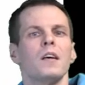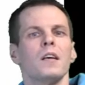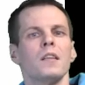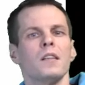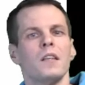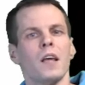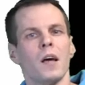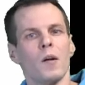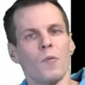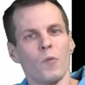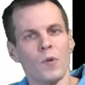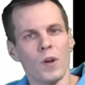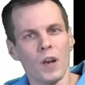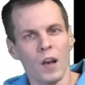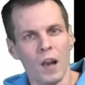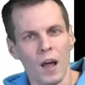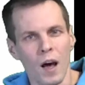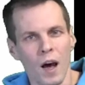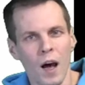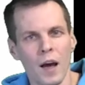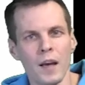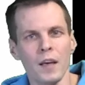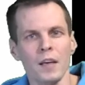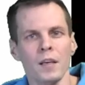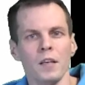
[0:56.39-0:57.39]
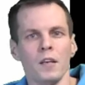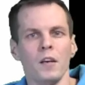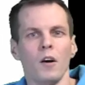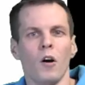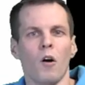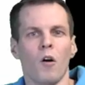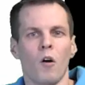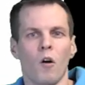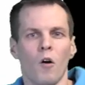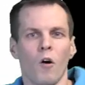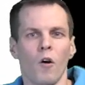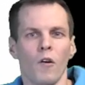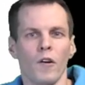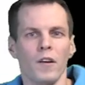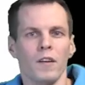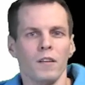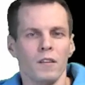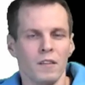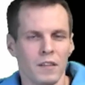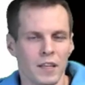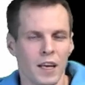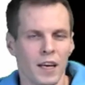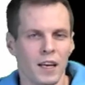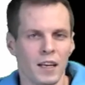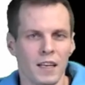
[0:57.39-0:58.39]
they rely on
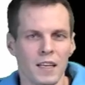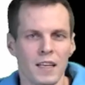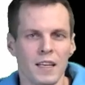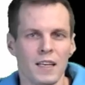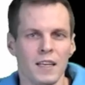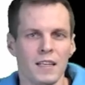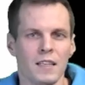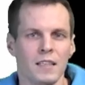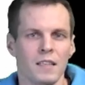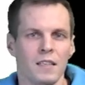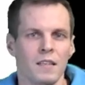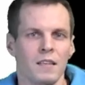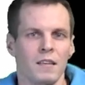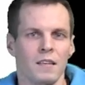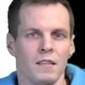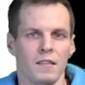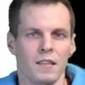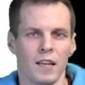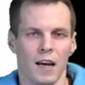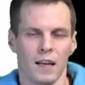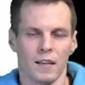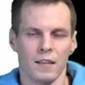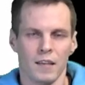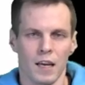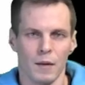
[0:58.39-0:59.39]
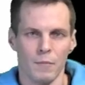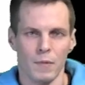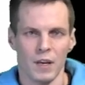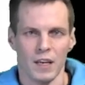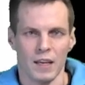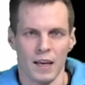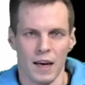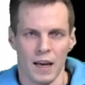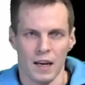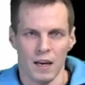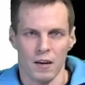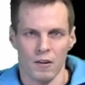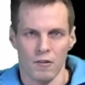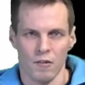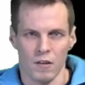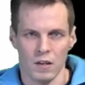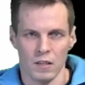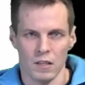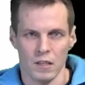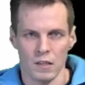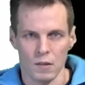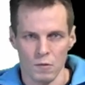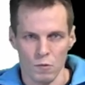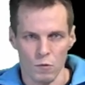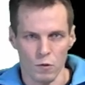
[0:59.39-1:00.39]
techniques that can be
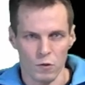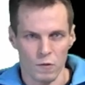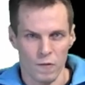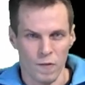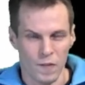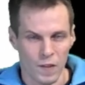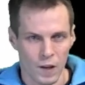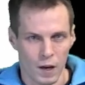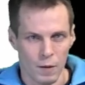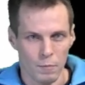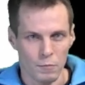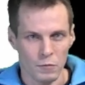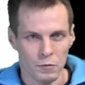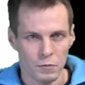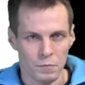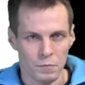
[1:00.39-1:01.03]
categorized as rules of thumb.